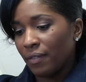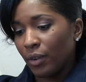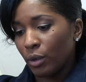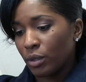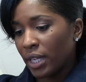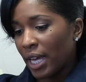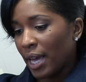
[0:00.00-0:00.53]

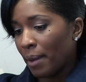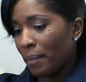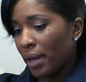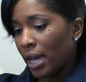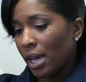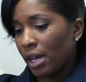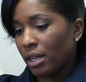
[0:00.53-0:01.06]
first
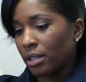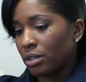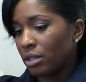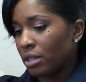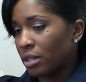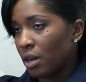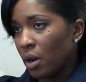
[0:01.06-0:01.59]
campaign.
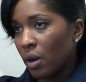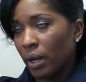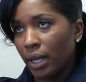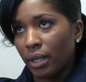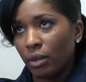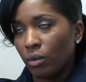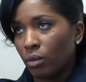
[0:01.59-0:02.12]
She saw
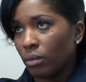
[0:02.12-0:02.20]
it.